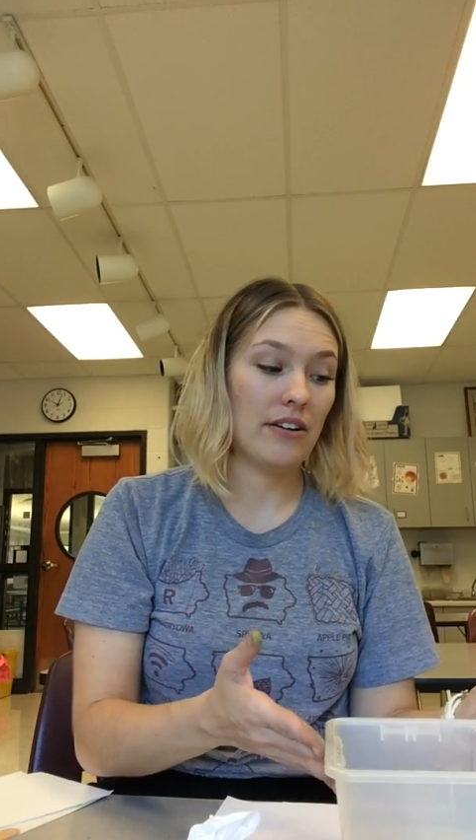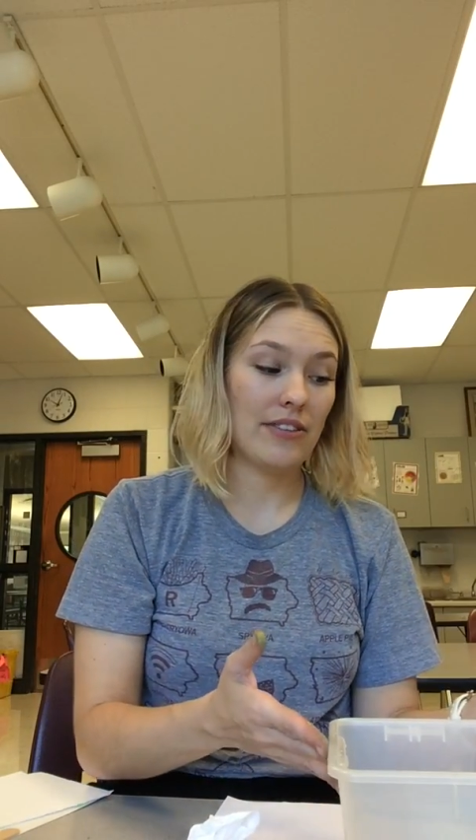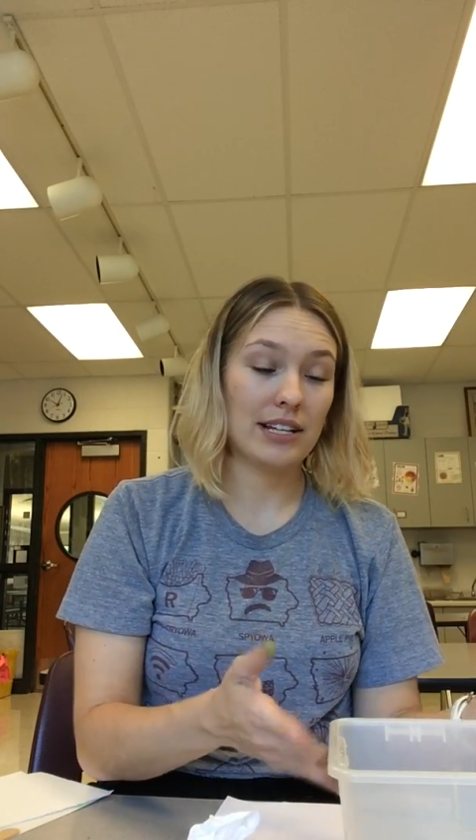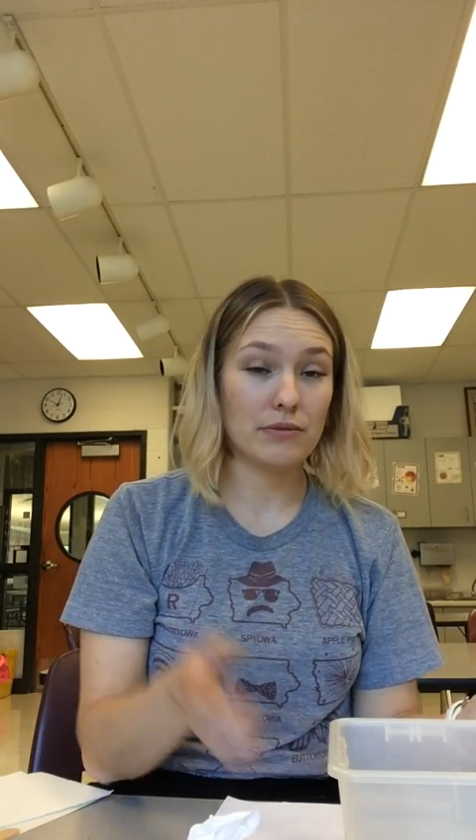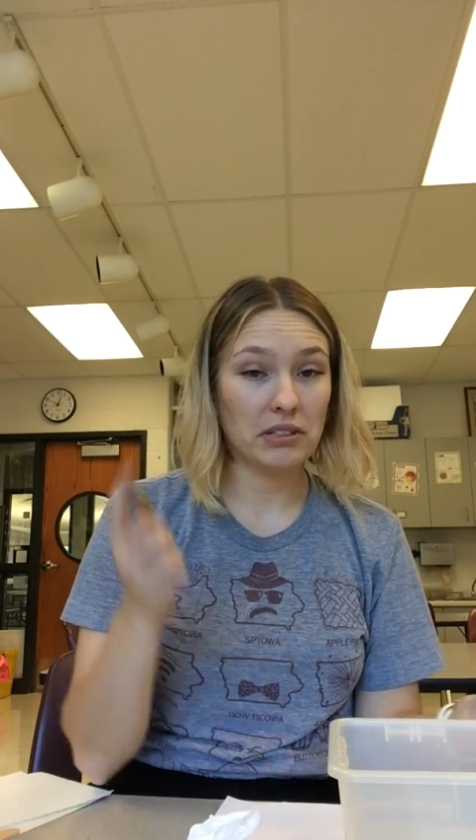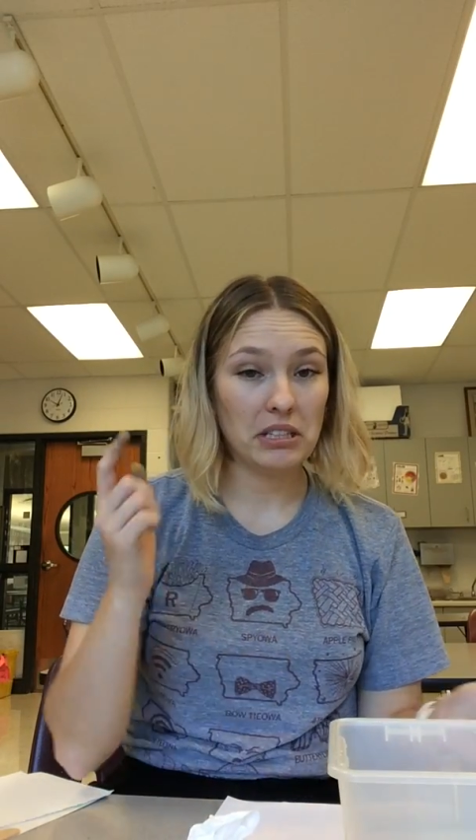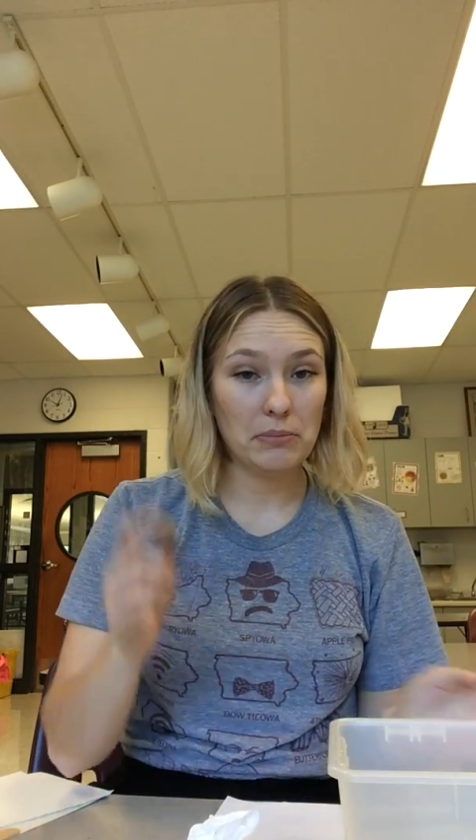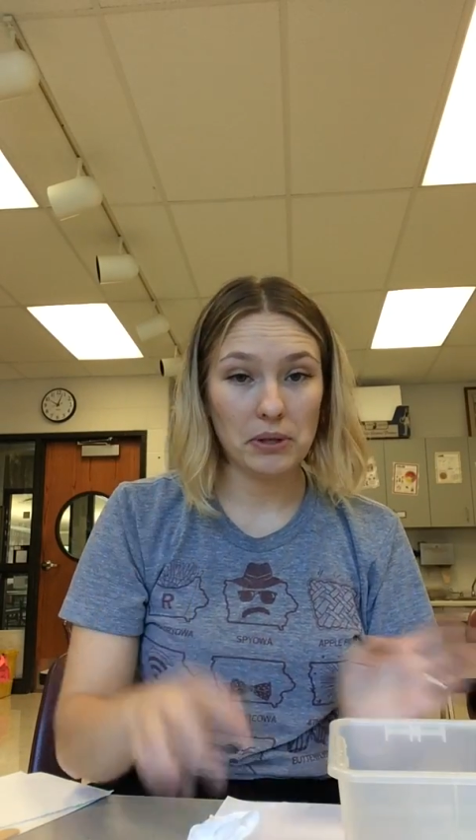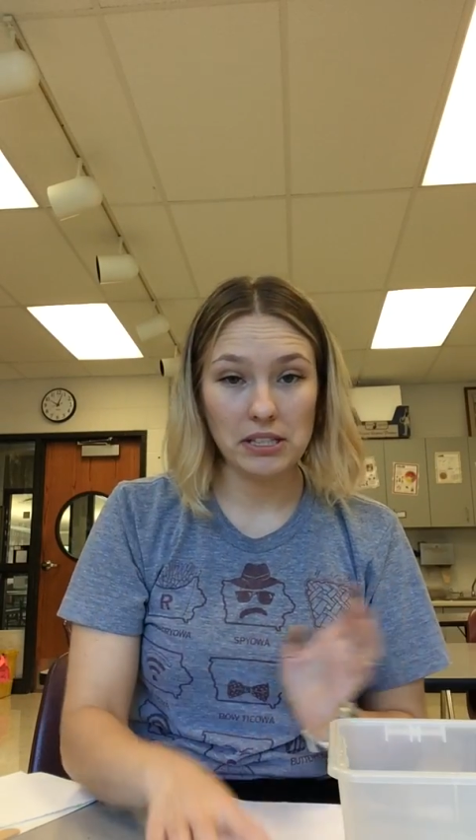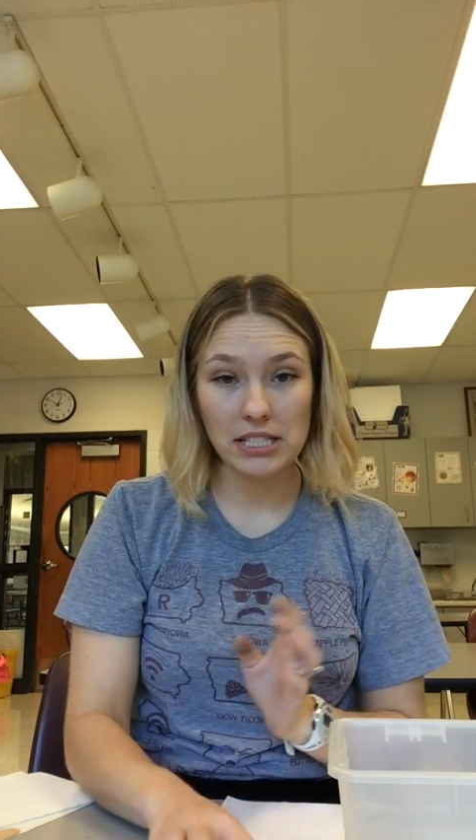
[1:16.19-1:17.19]
and that's really
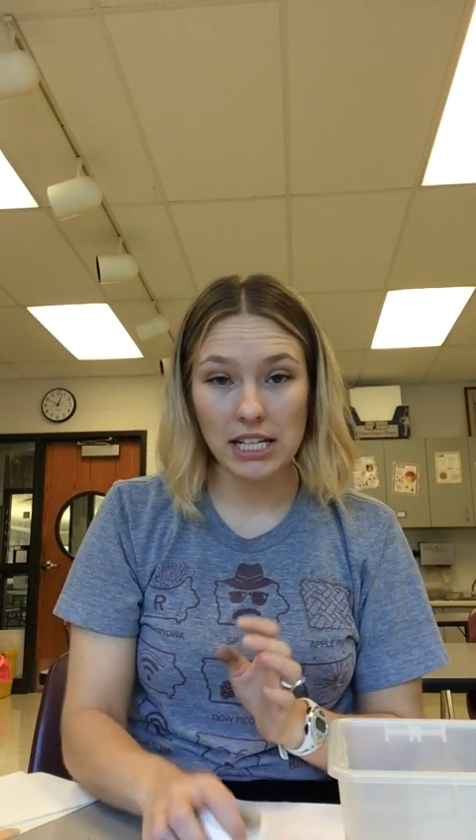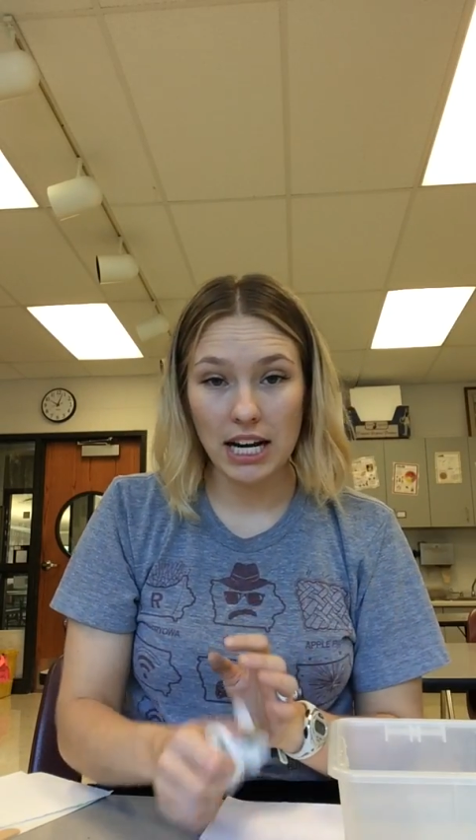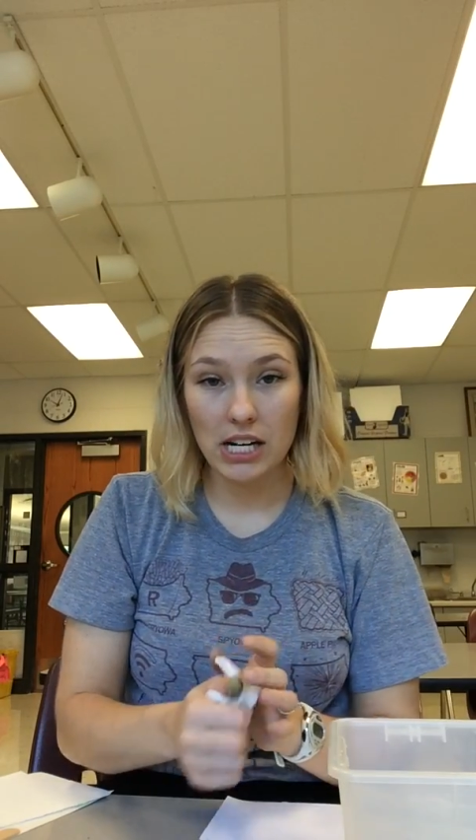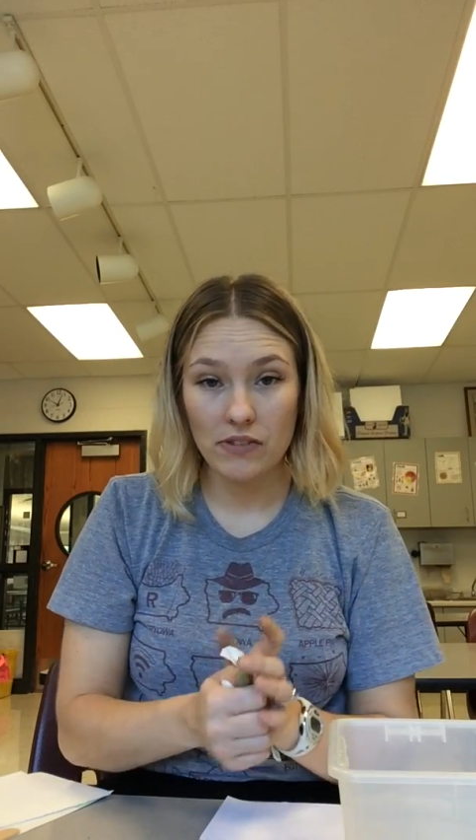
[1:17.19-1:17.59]
important to kind